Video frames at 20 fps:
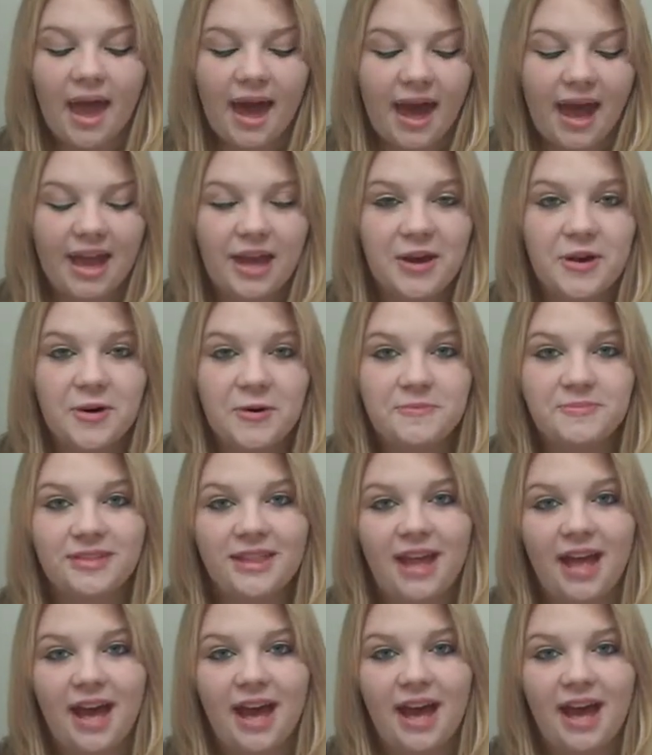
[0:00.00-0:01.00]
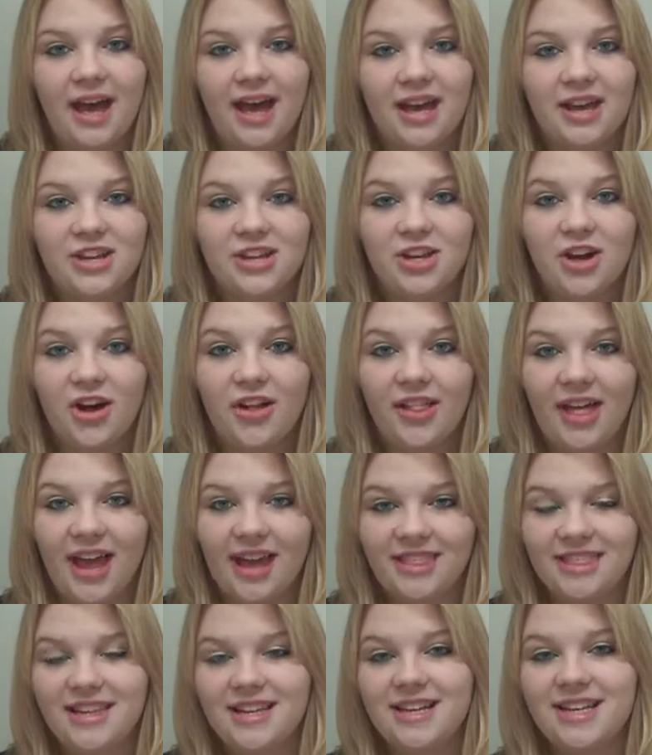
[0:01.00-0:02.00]
I hope that y'all
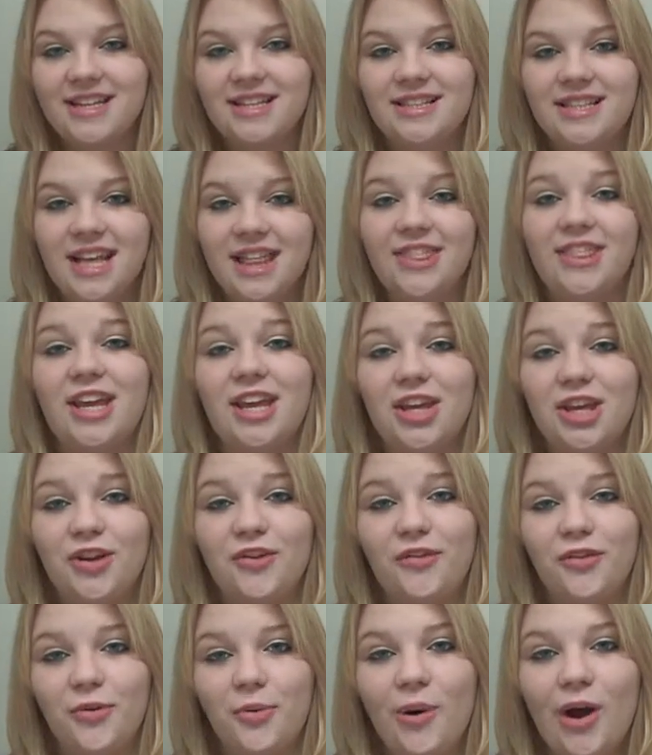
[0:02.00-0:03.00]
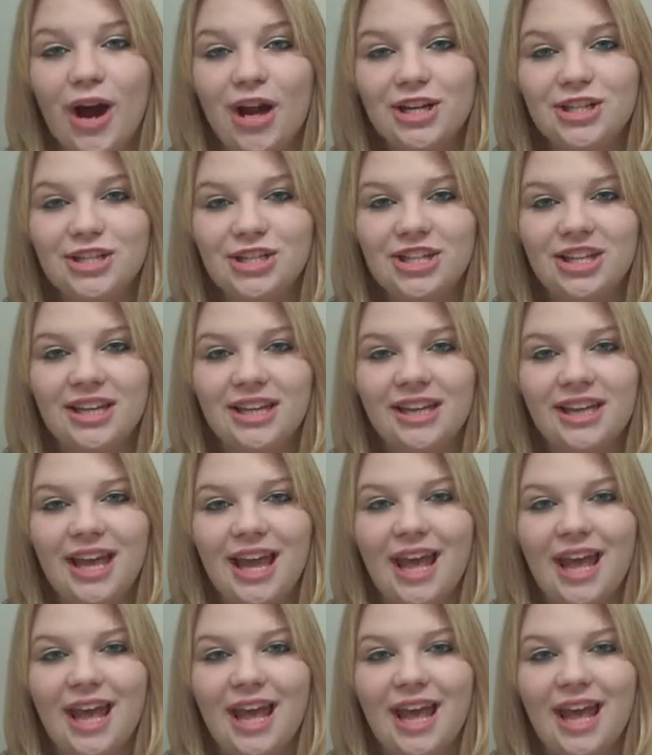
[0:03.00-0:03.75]
like this, and thank you for watching.